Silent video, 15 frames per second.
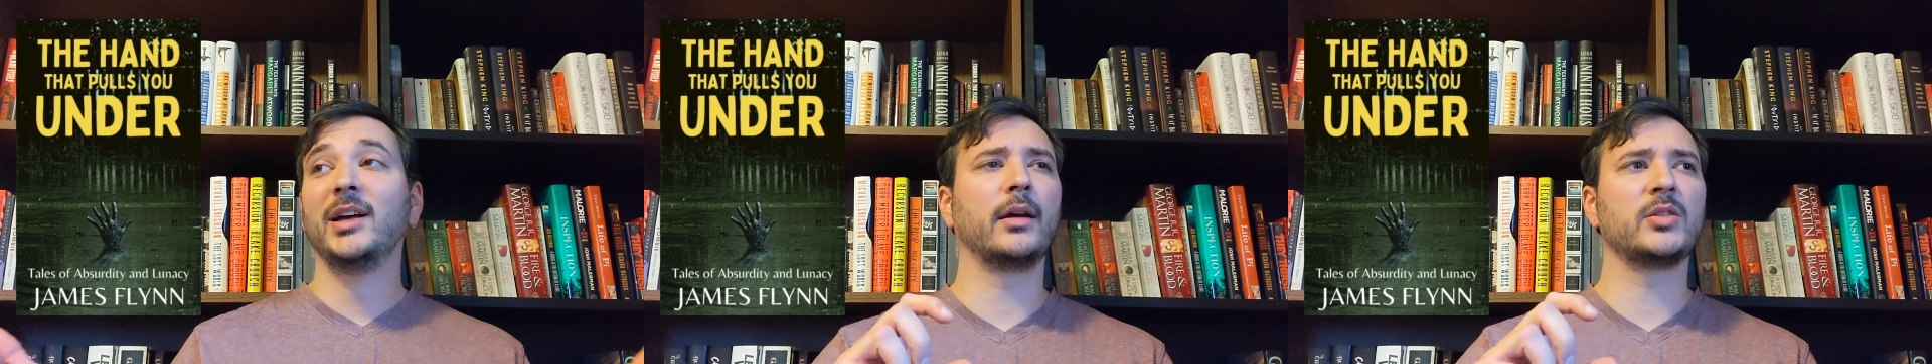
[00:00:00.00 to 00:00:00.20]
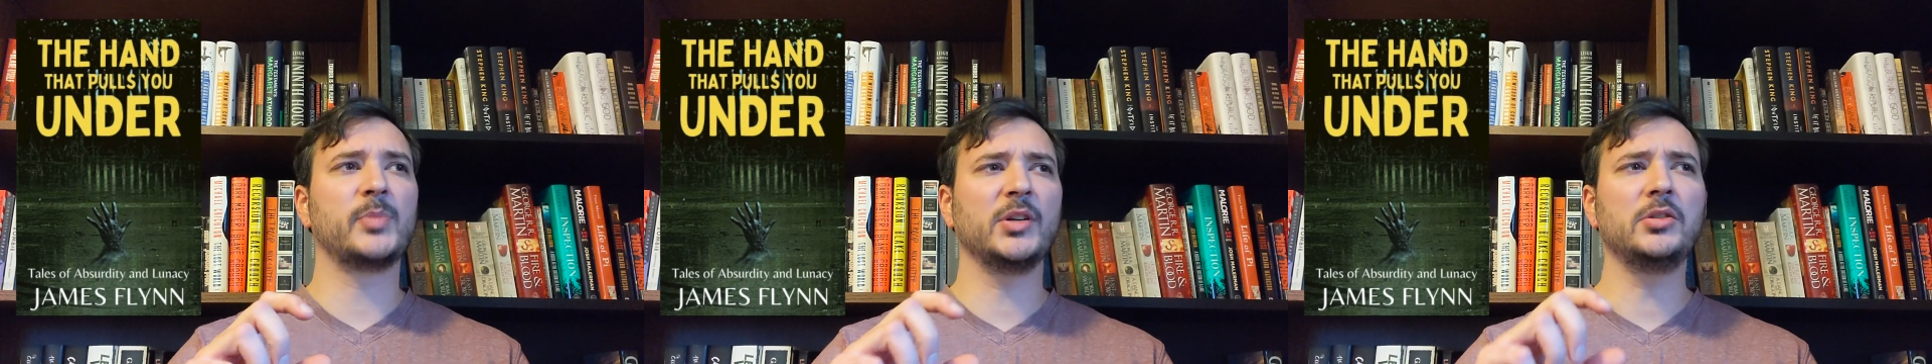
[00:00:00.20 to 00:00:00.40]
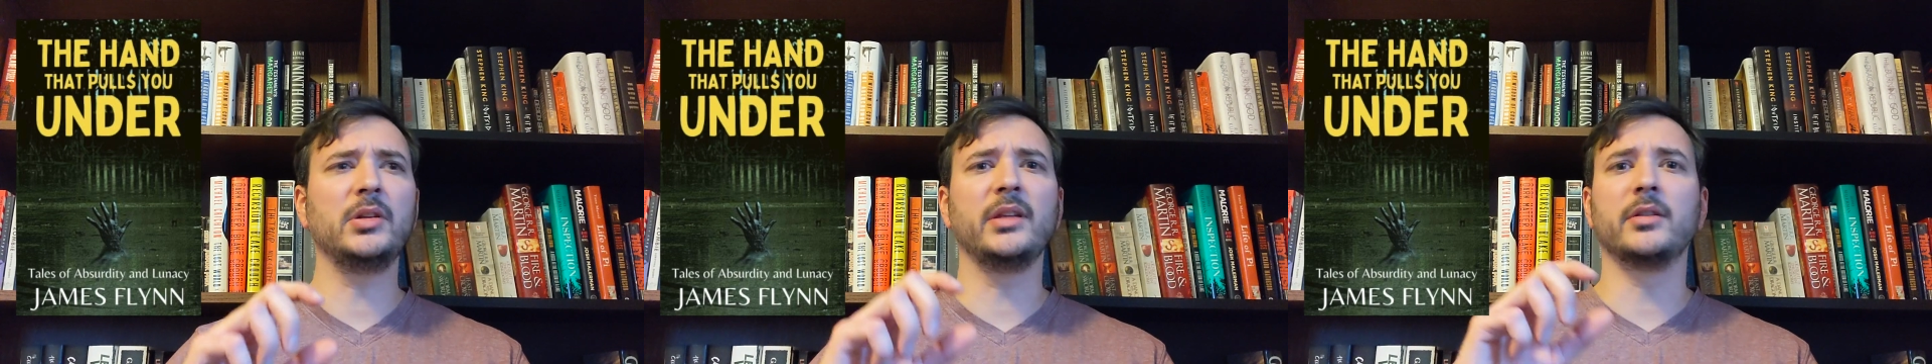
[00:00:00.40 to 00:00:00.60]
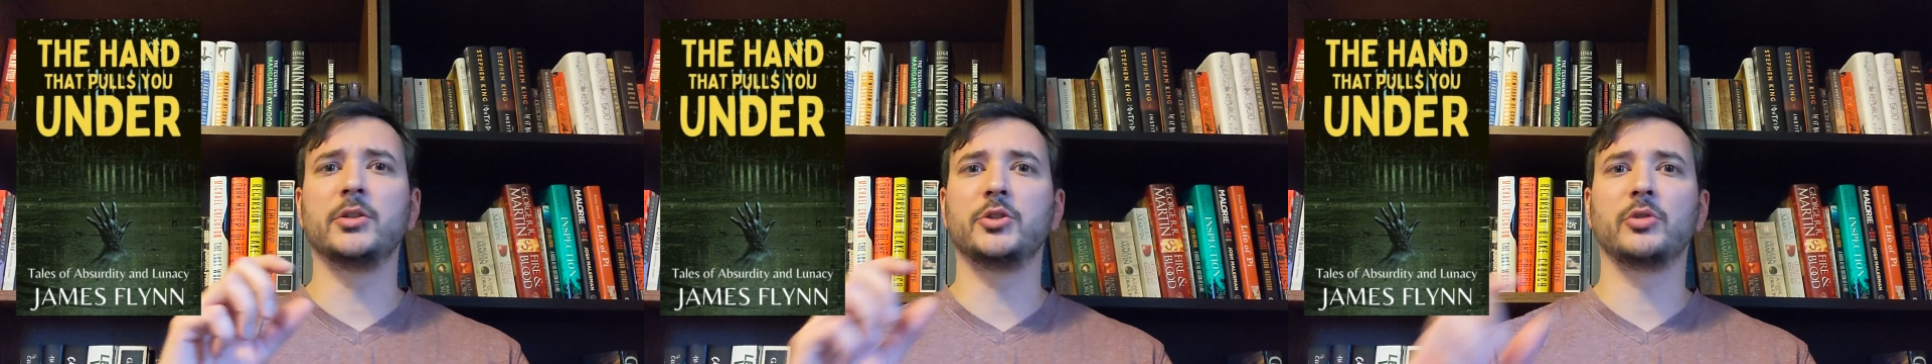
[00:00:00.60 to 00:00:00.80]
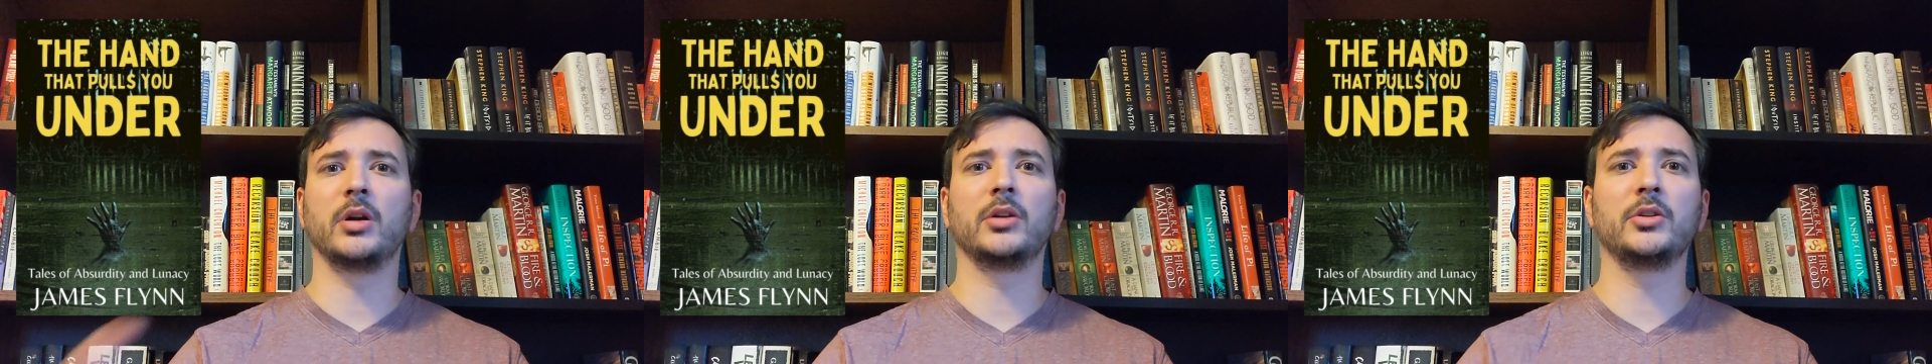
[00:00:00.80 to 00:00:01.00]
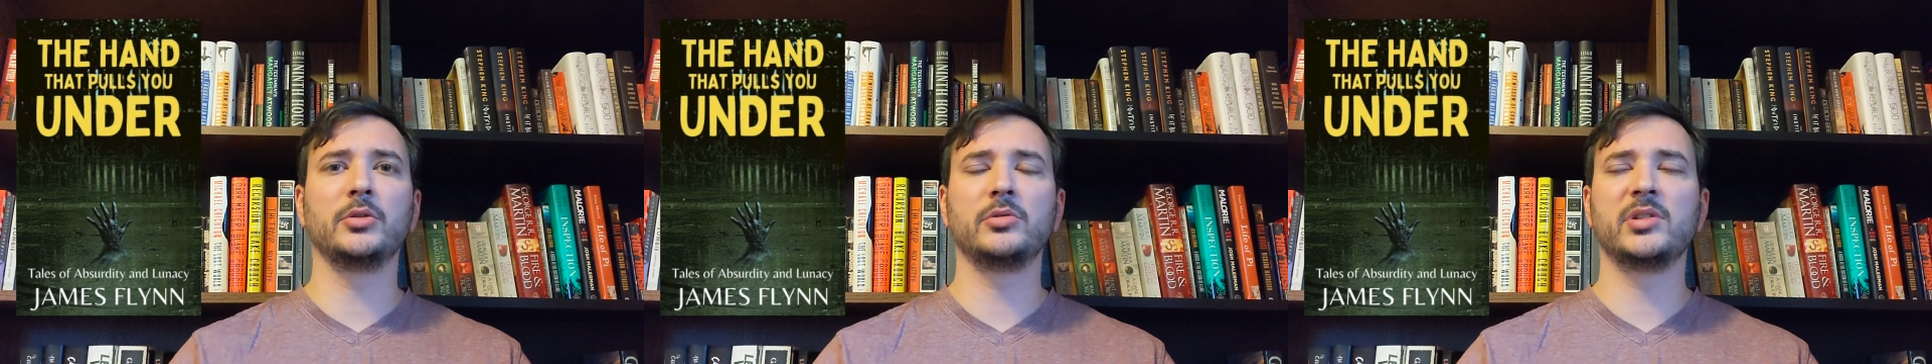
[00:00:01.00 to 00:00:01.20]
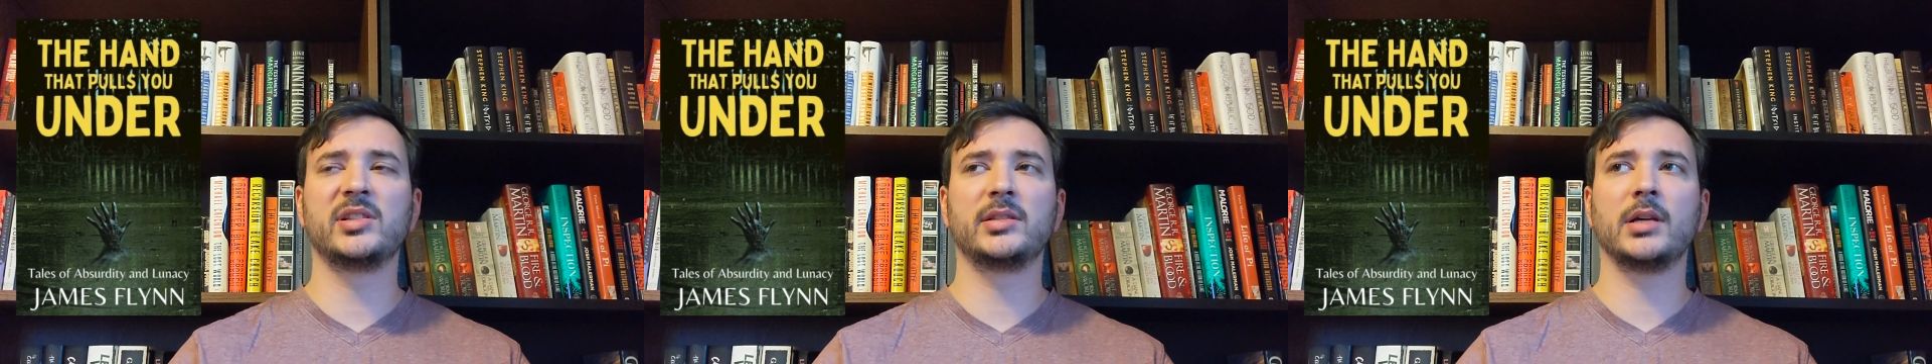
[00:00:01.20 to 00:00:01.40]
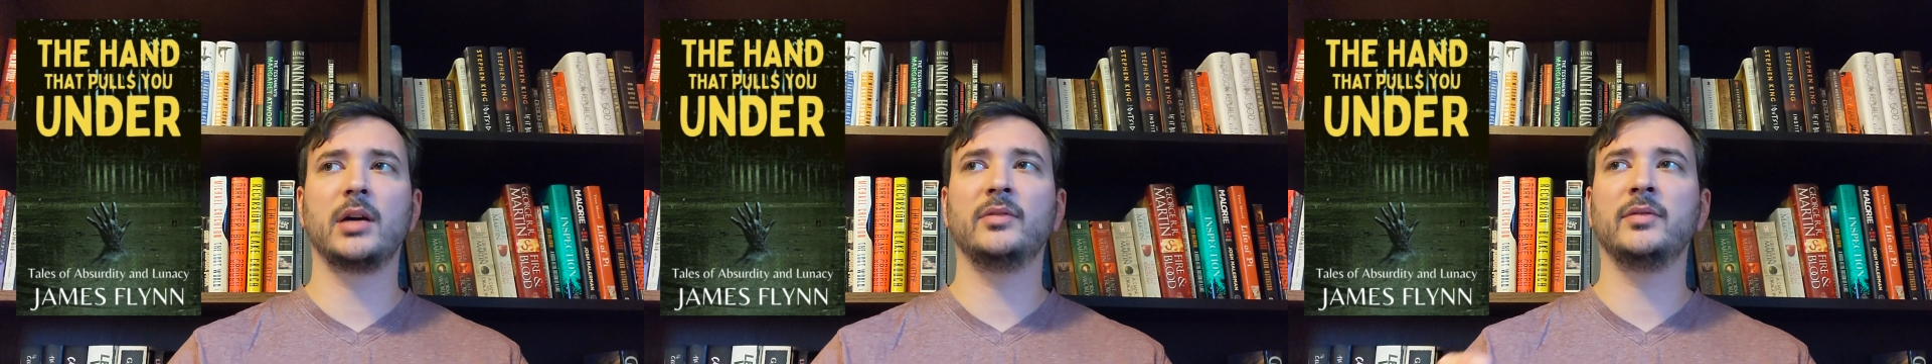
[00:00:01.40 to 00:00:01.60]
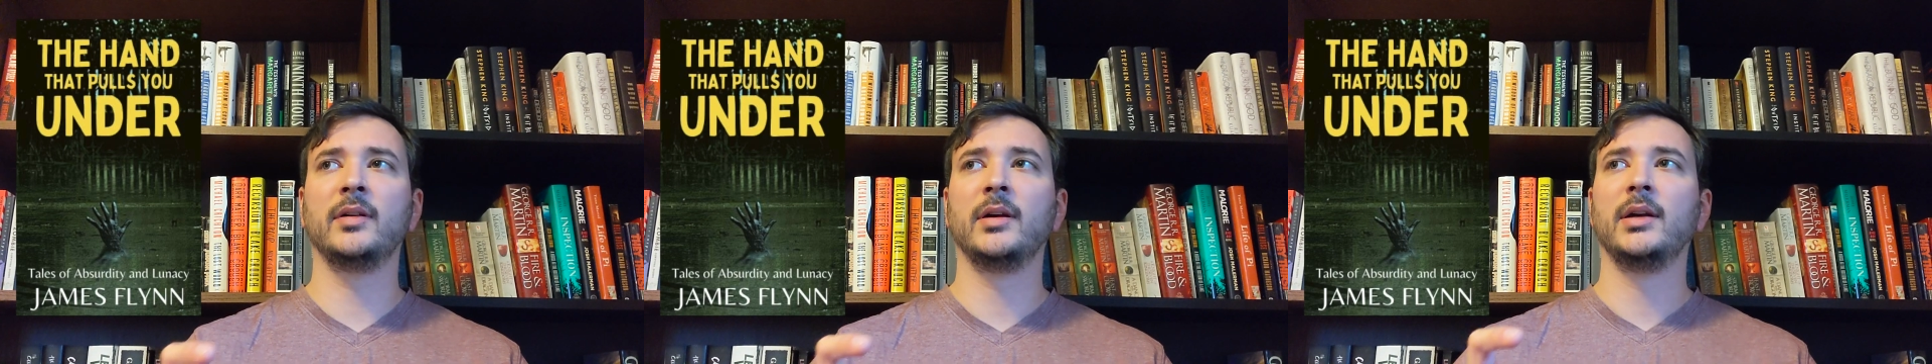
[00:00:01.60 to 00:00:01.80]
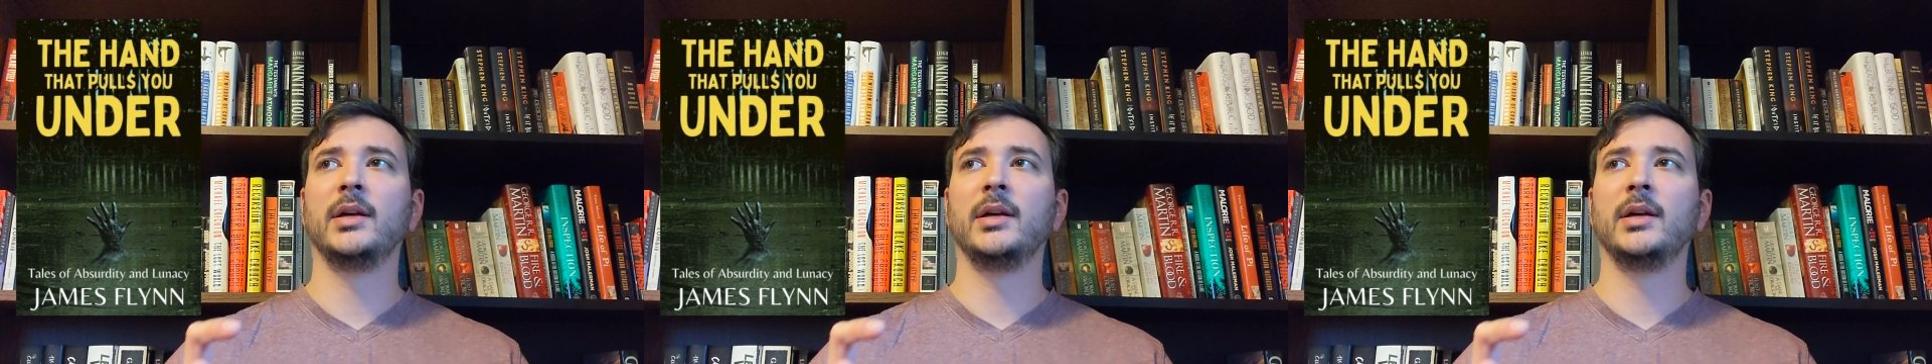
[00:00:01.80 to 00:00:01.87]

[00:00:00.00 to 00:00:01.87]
Especially the drug use stuff